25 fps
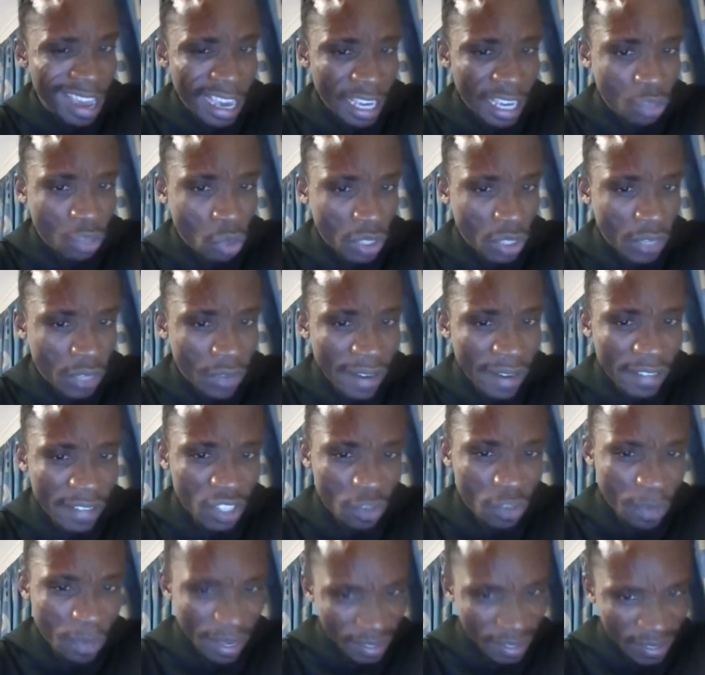It was a very
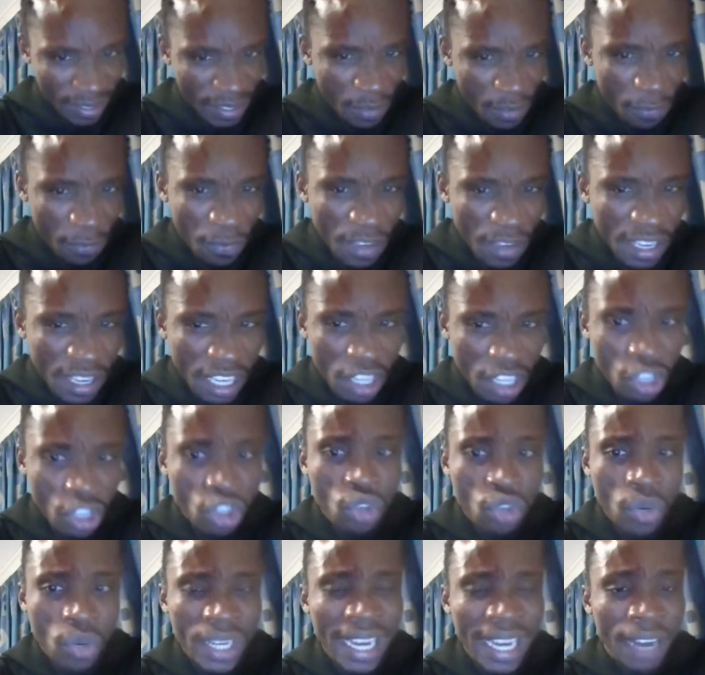specific
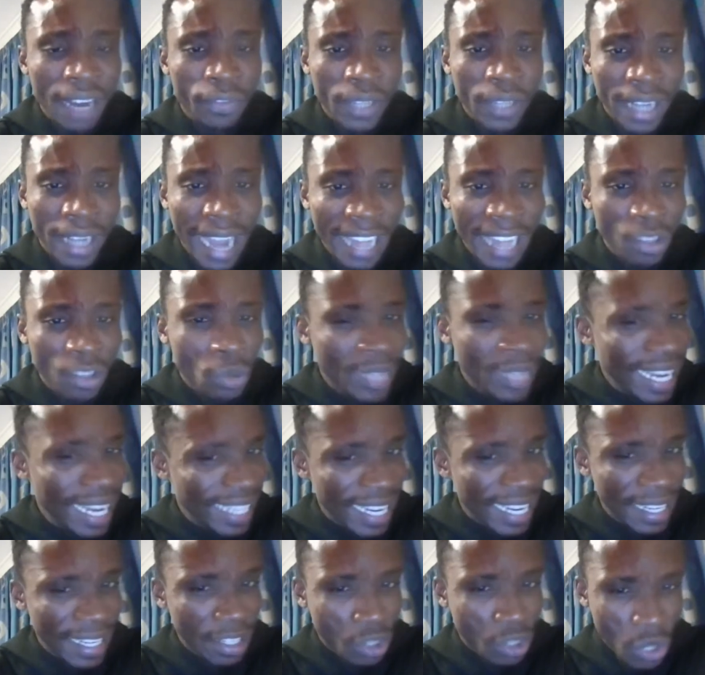issue in Africa. The
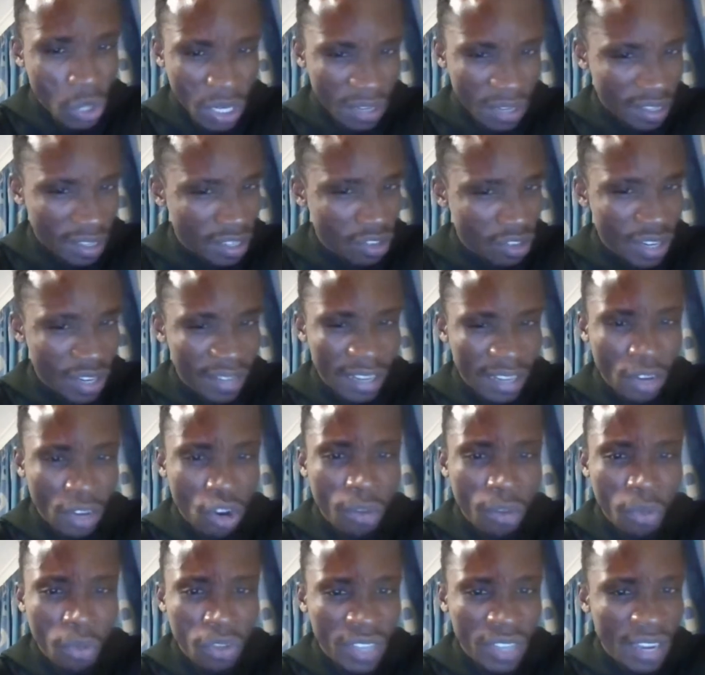United Nations is interested,
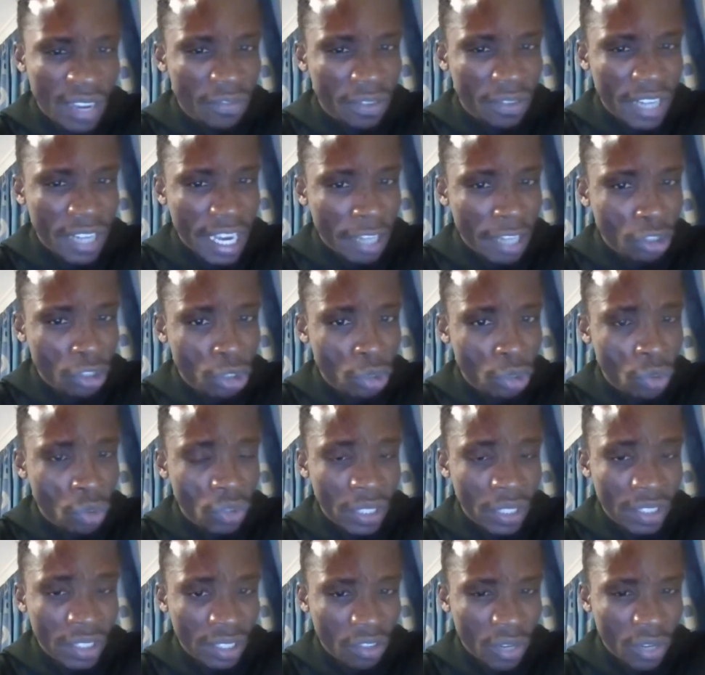almost every NGO
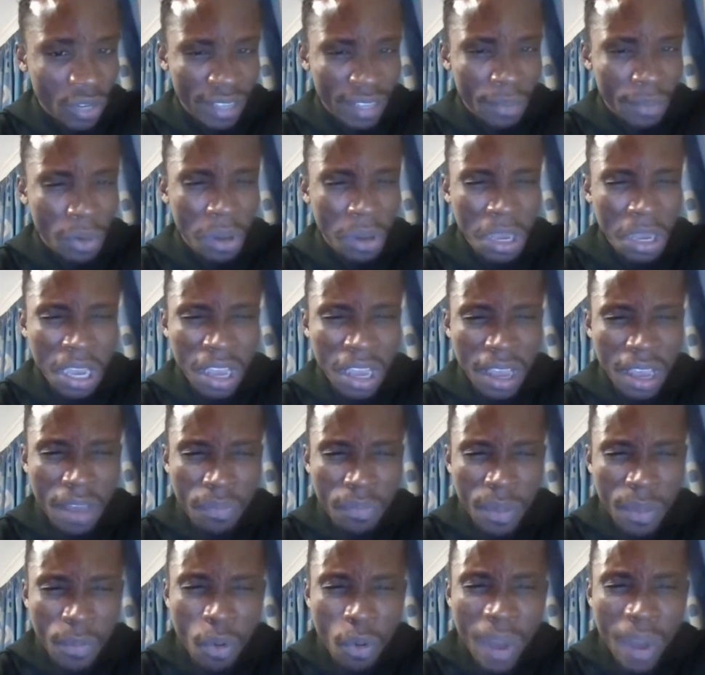is interested, but
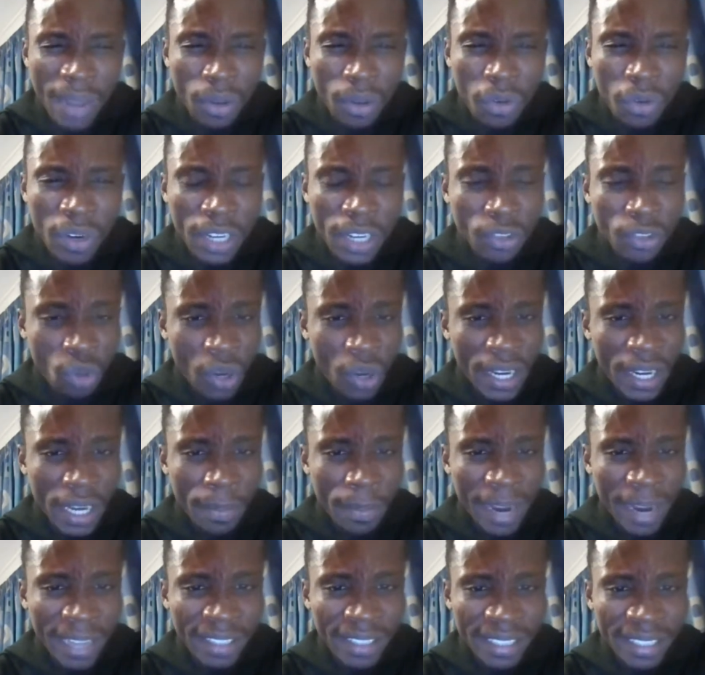people were not really talking
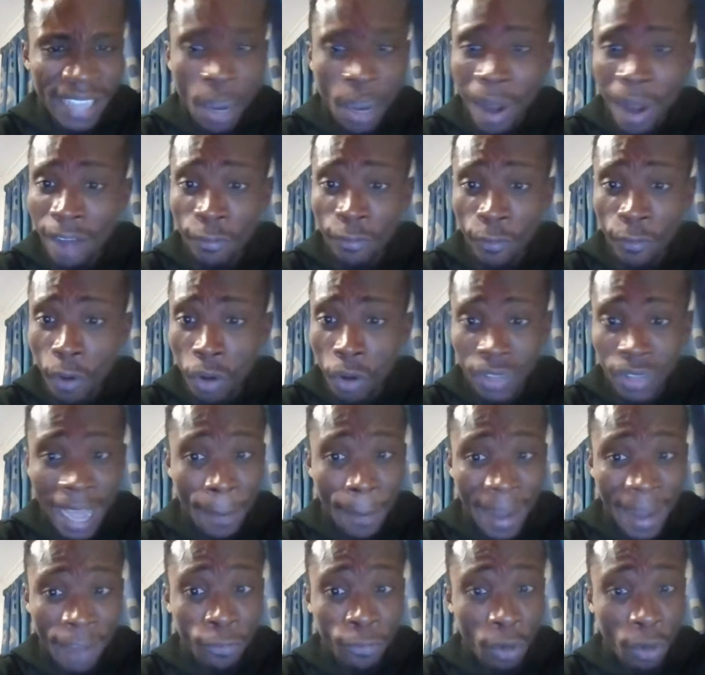about it. There were funds,
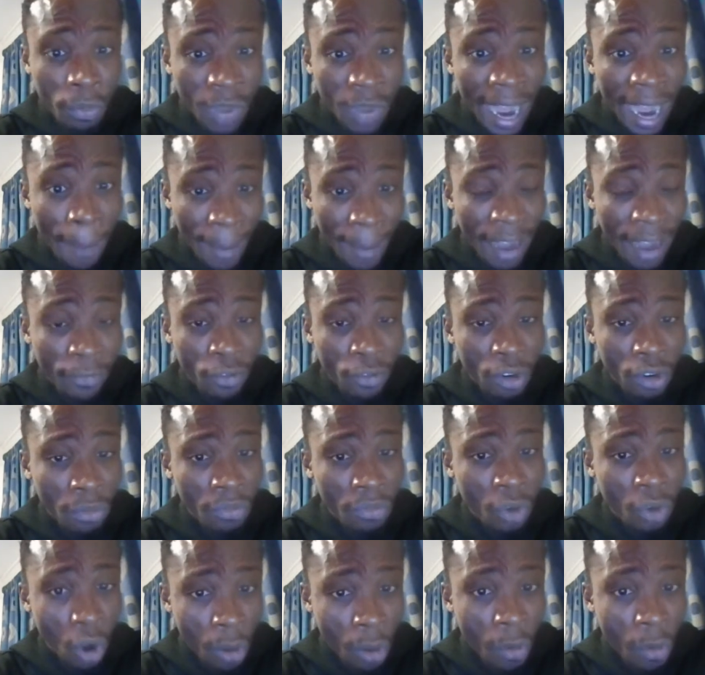apart
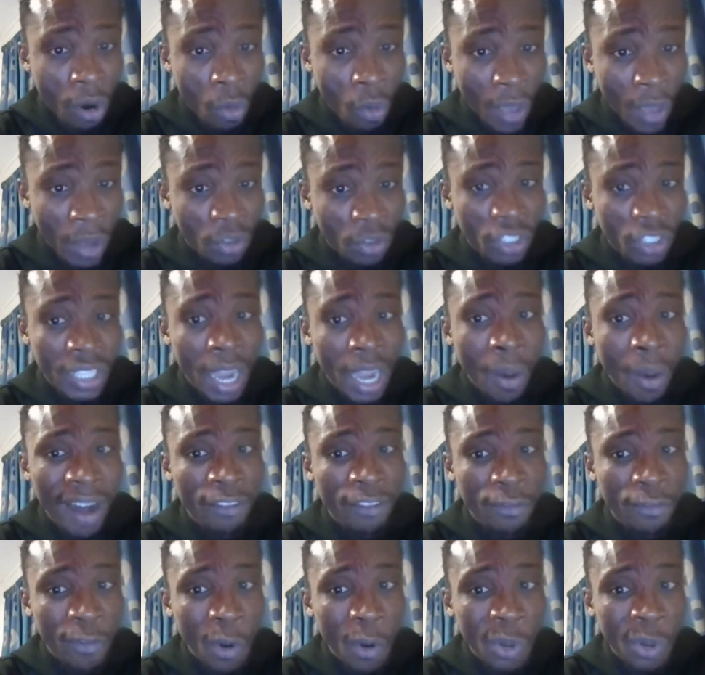from Commonwealth, there were
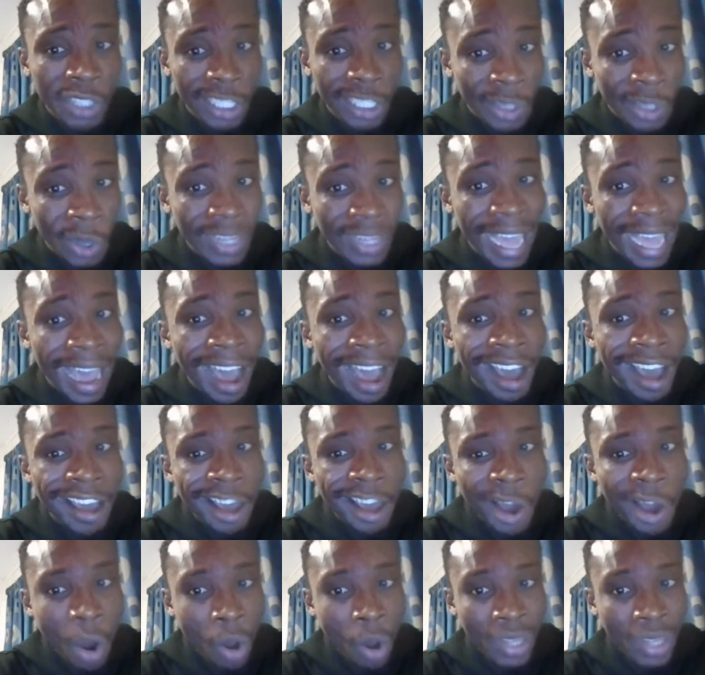funds in other
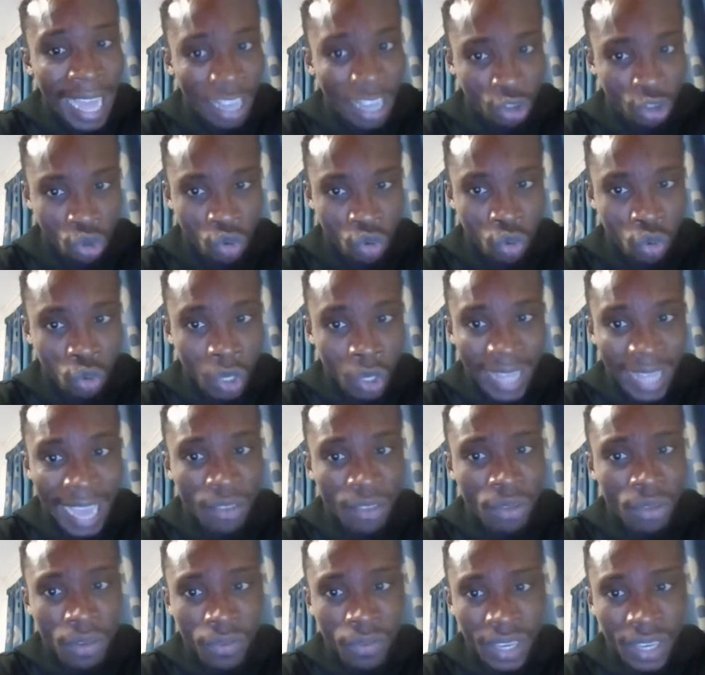schools, other
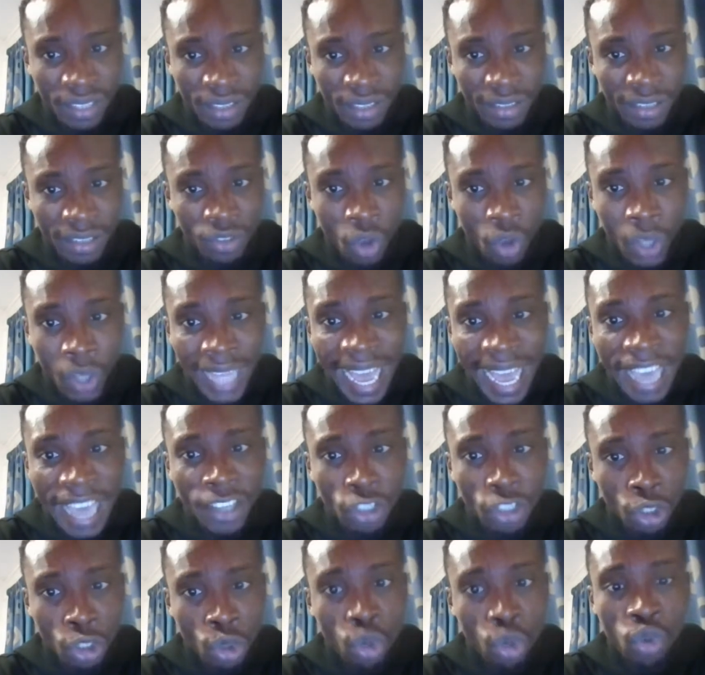universities, other
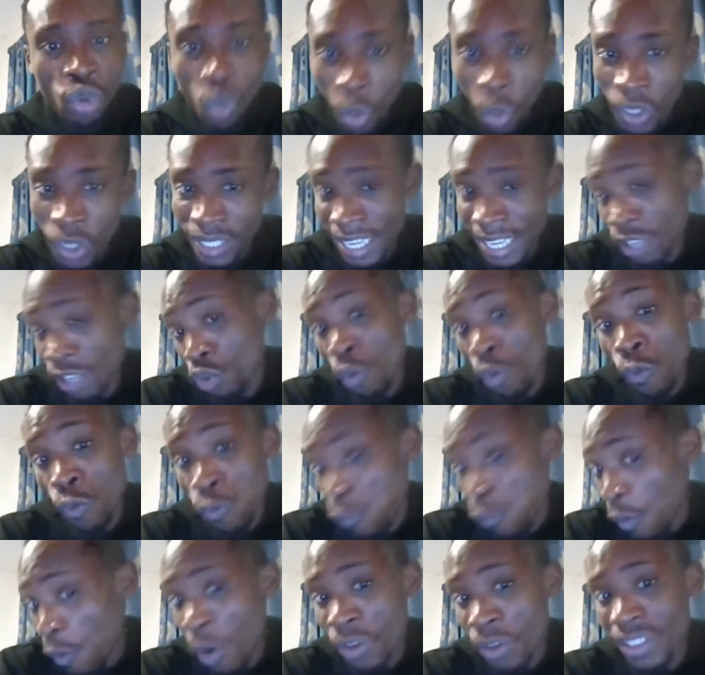NGOs who wanted to
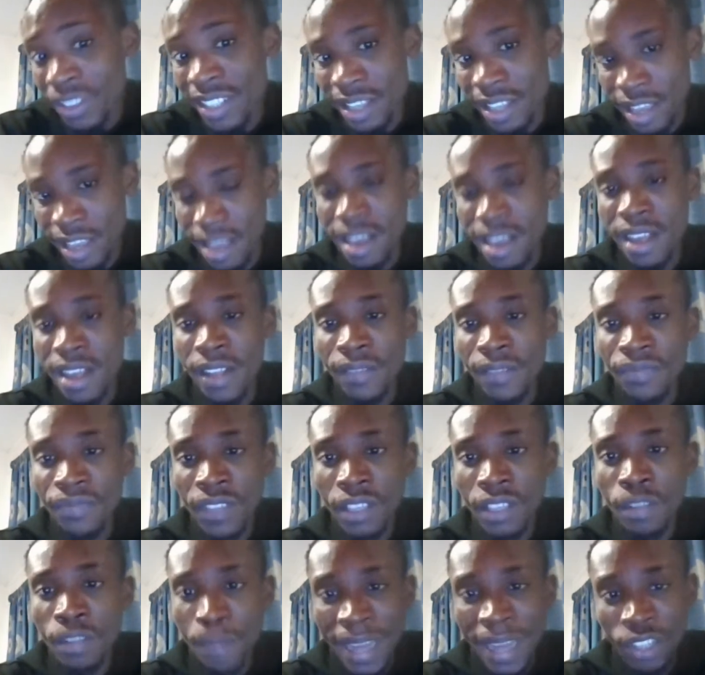fund
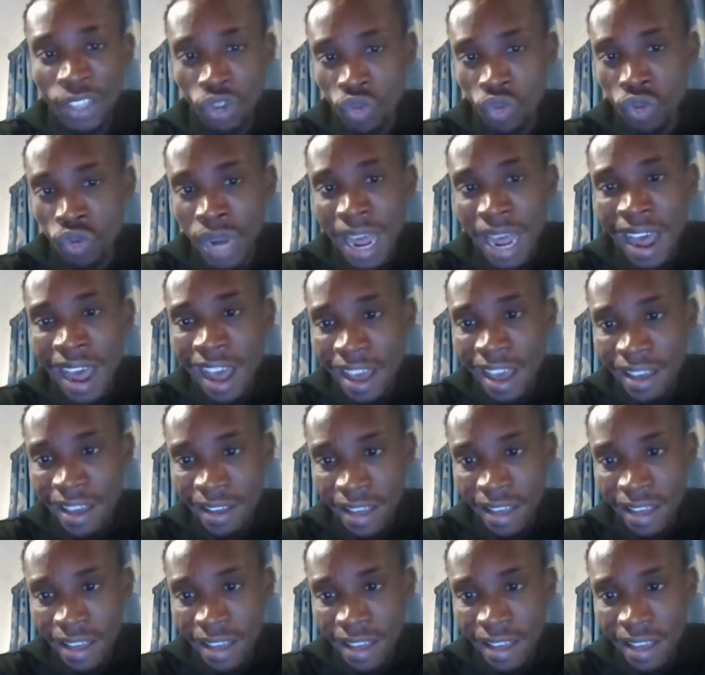this particular